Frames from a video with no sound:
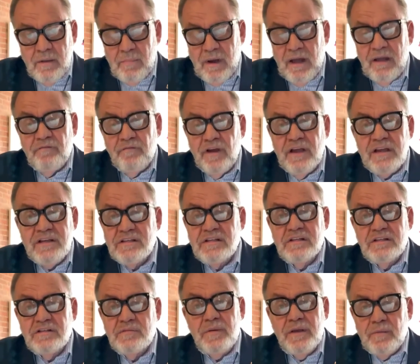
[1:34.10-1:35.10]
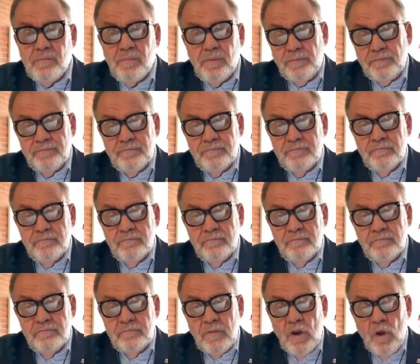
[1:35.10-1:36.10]
by faceless people
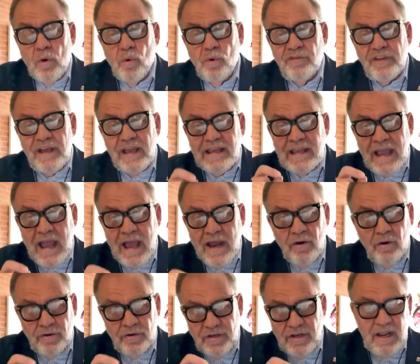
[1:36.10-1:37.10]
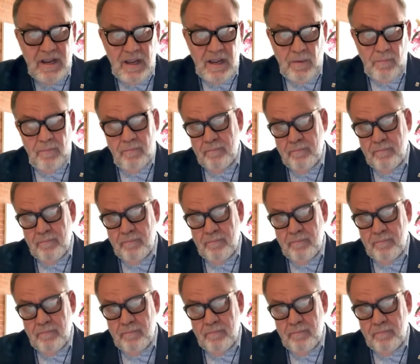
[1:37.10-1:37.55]
who they cannot name